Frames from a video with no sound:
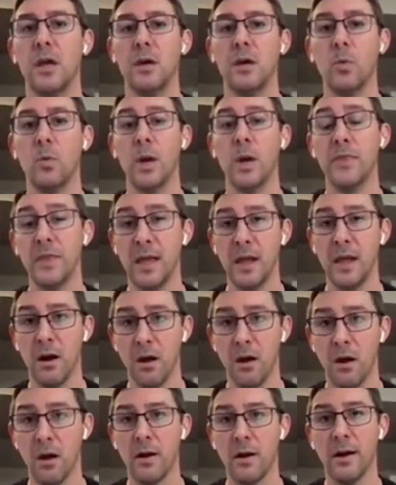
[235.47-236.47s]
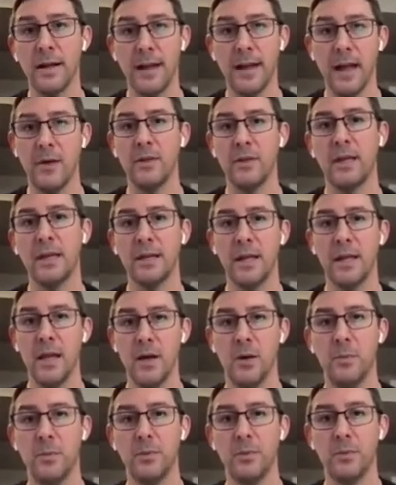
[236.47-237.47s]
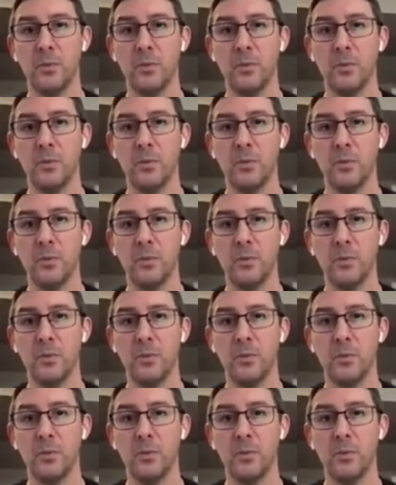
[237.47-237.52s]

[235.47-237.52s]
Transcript: what they are and how they can help